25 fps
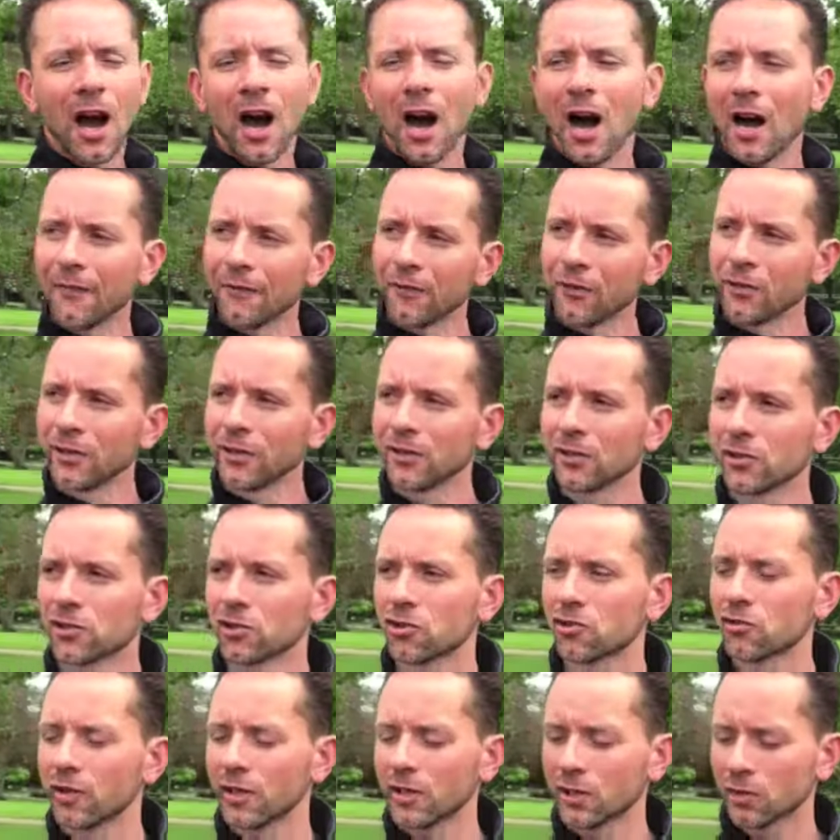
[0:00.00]
Other
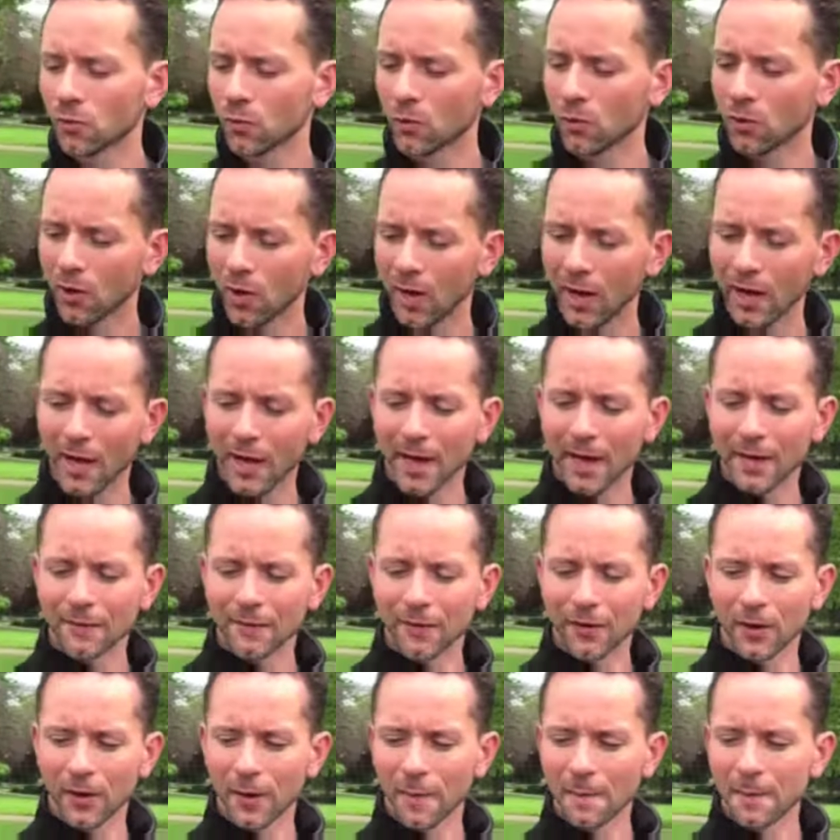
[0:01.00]
industries will have
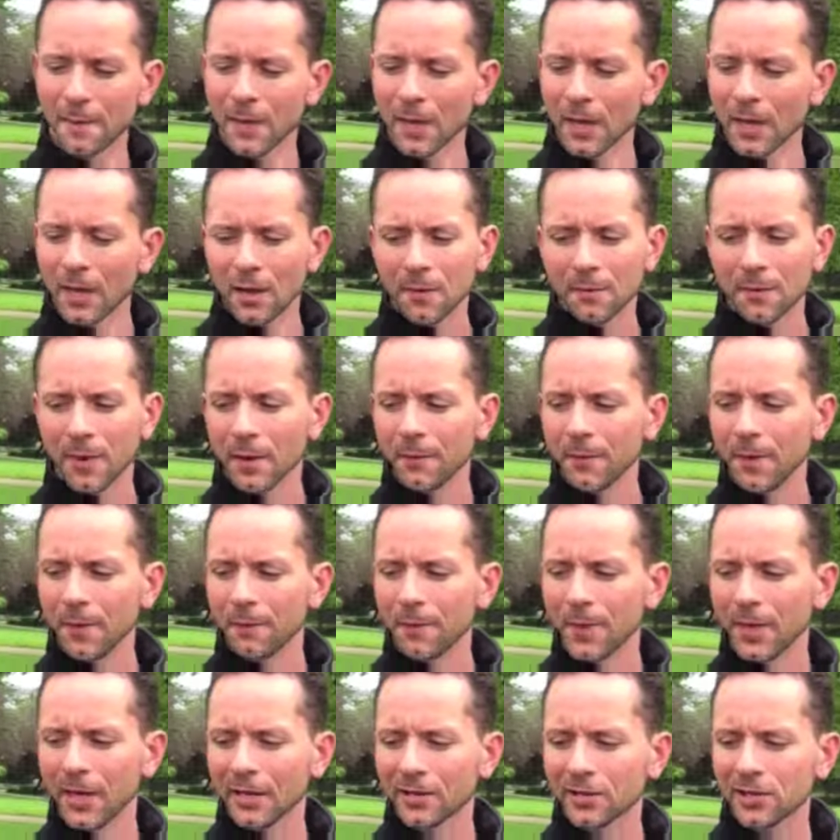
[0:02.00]
maybe
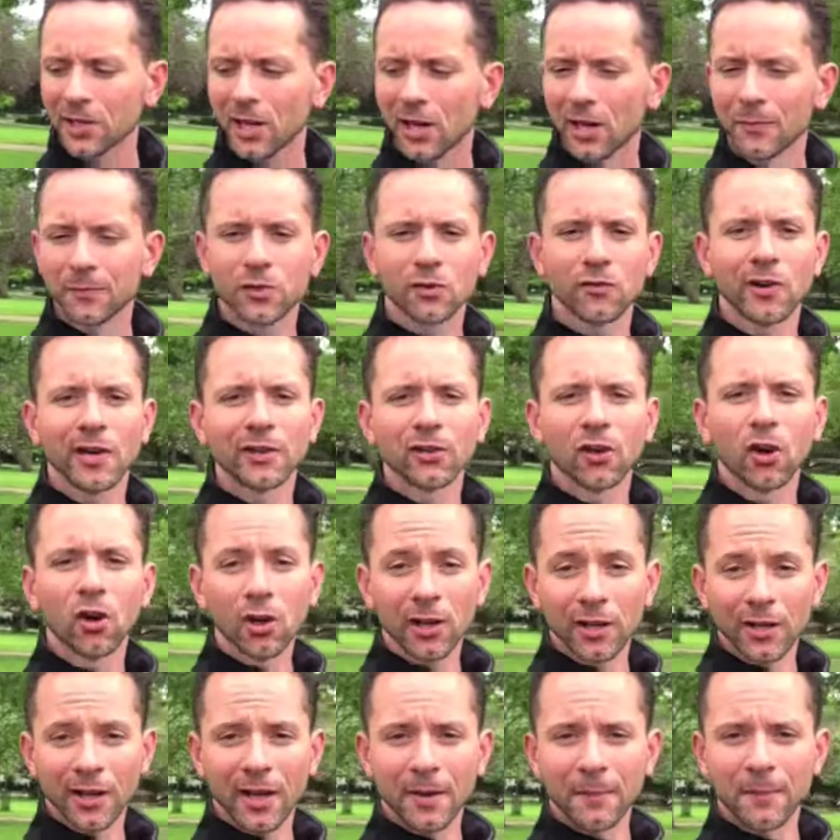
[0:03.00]
peak times around the
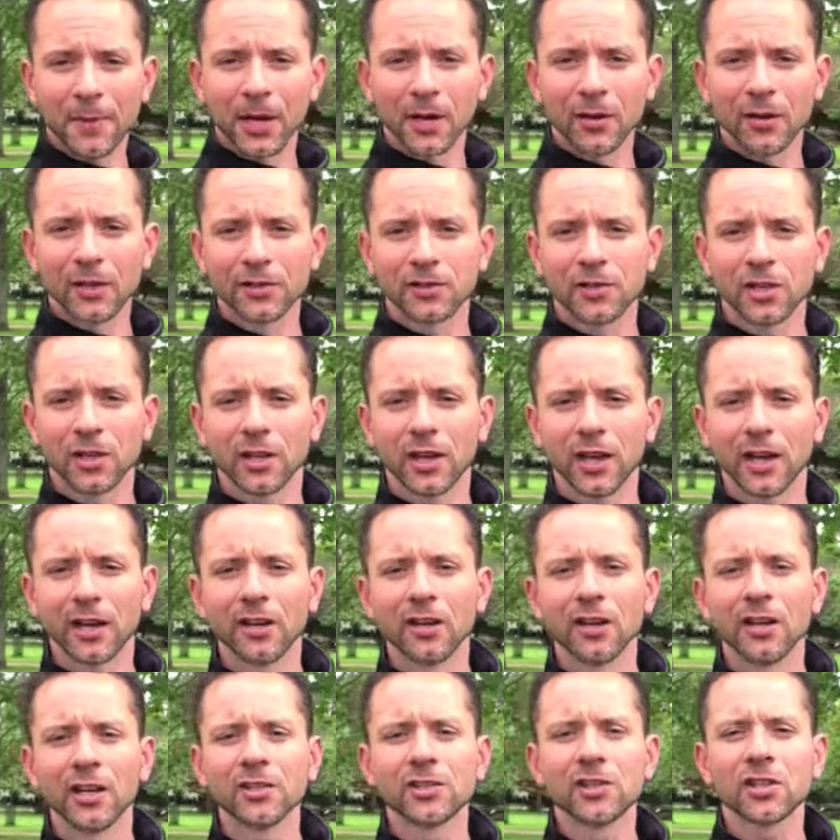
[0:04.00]
holiday periods. Okay,
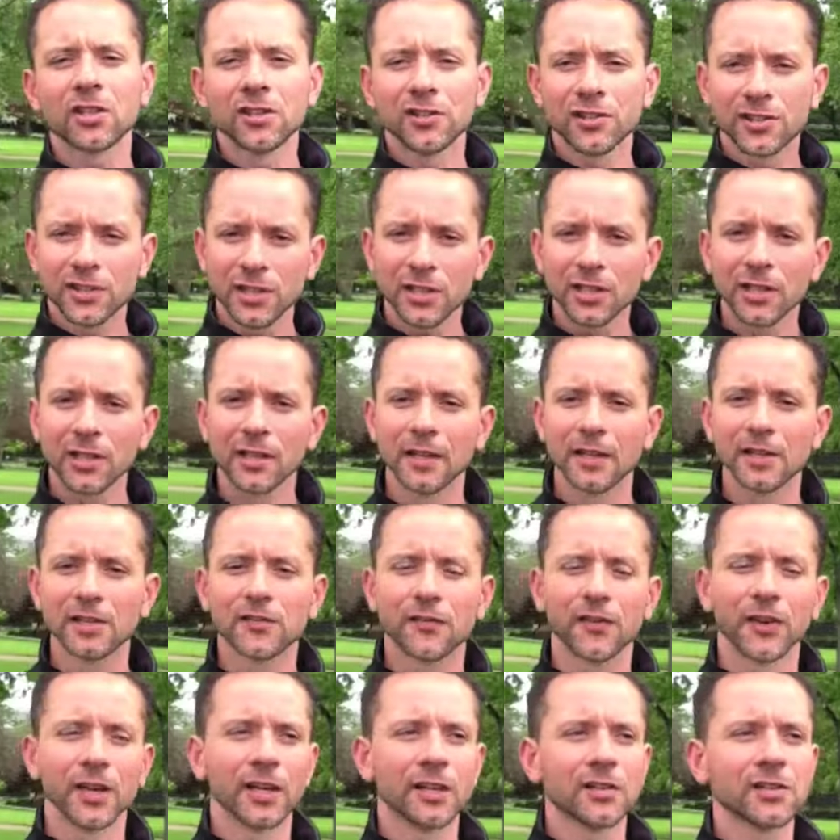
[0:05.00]
and you need to consider these
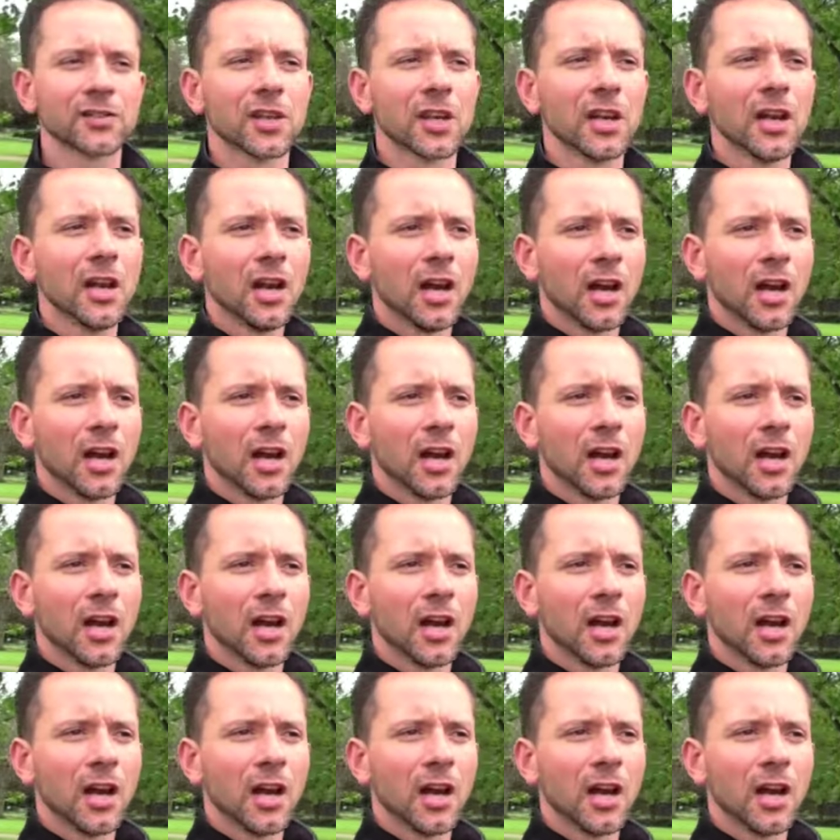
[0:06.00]
things.